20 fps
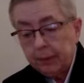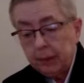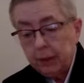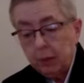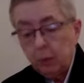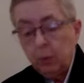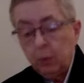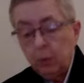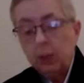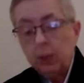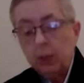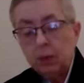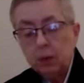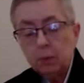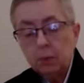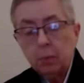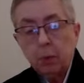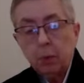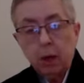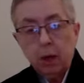We can
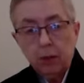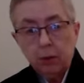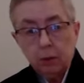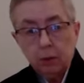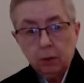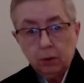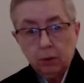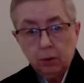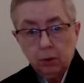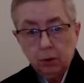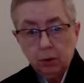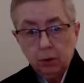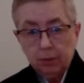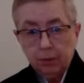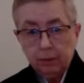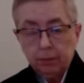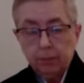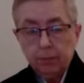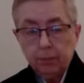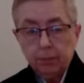spot
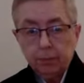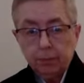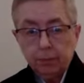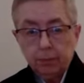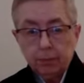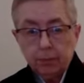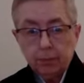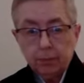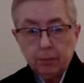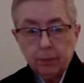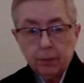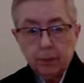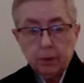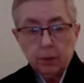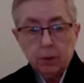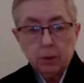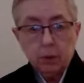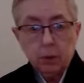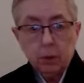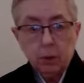delusion. This
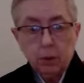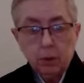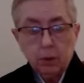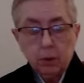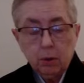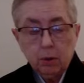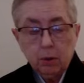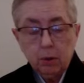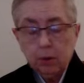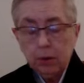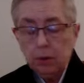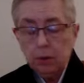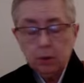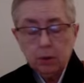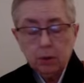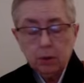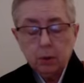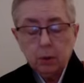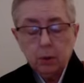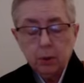is what
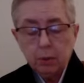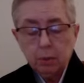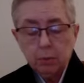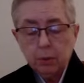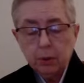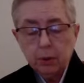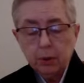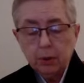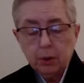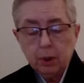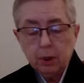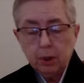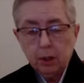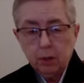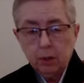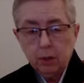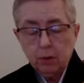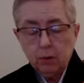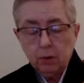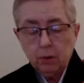Buddha said
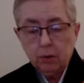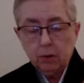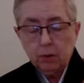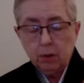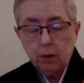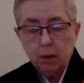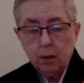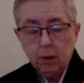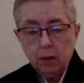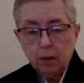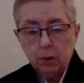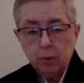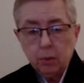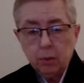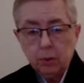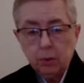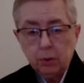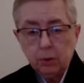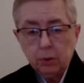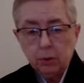under the
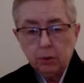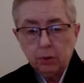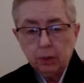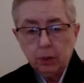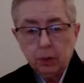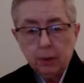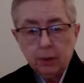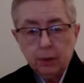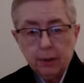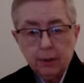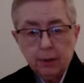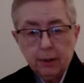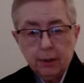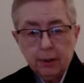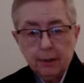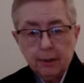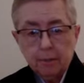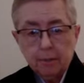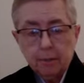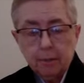bo tree.
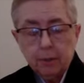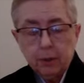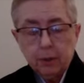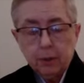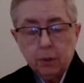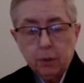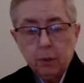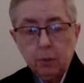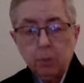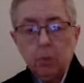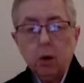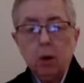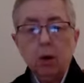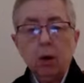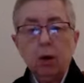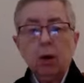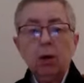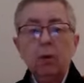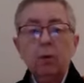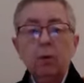When
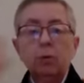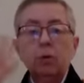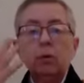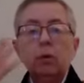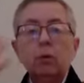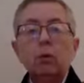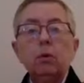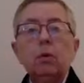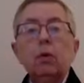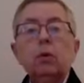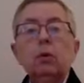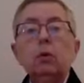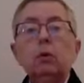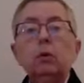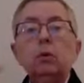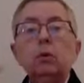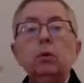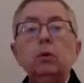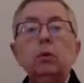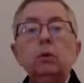Mara,
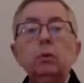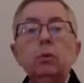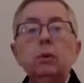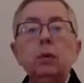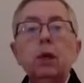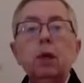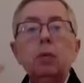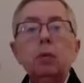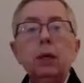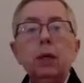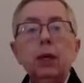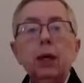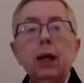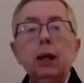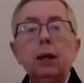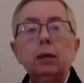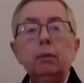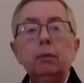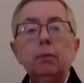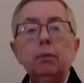delusion was coming at
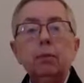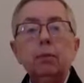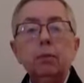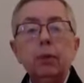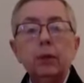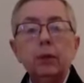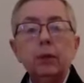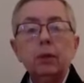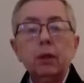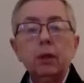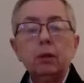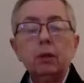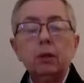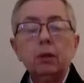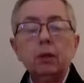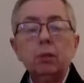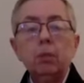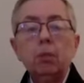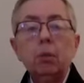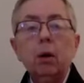him, he says,
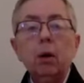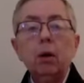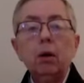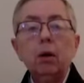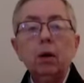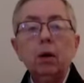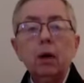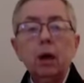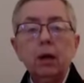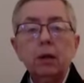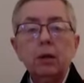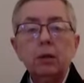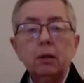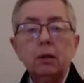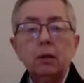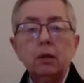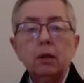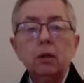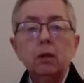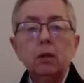Mara, I
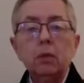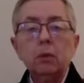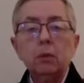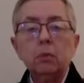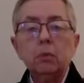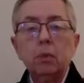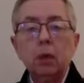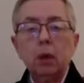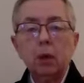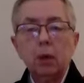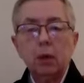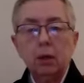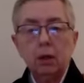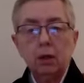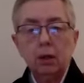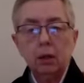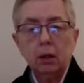see you as Mara.